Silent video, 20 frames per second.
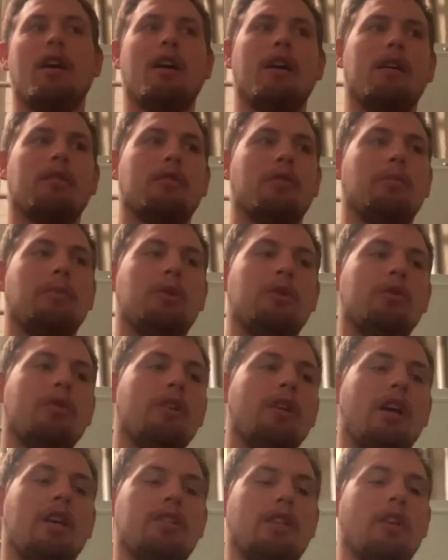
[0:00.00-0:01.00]
to be
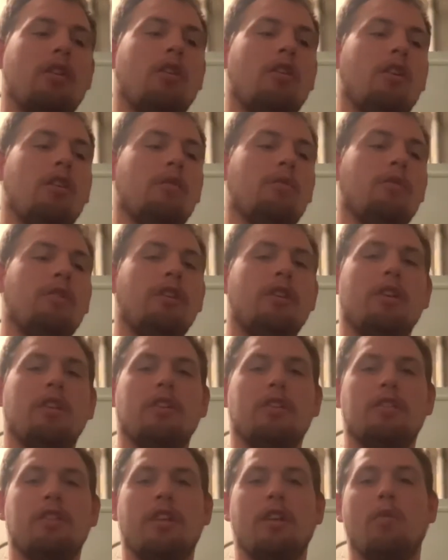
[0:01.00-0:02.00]
honest, I don't really
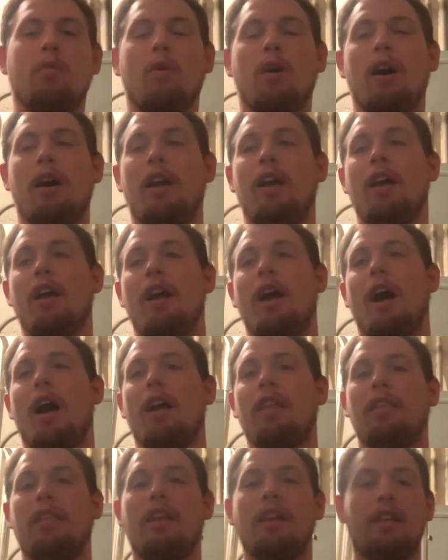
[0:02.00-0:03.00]
understand why. I
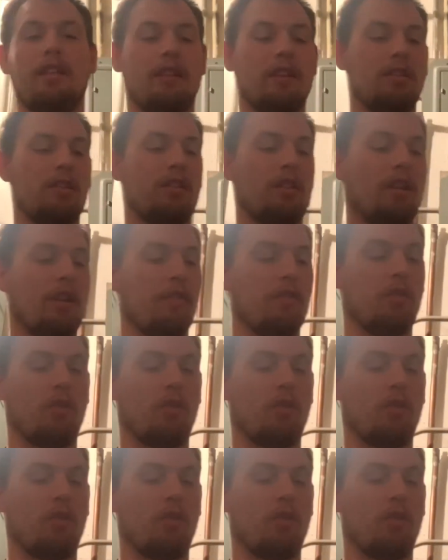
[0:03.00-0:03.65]
think this gives you a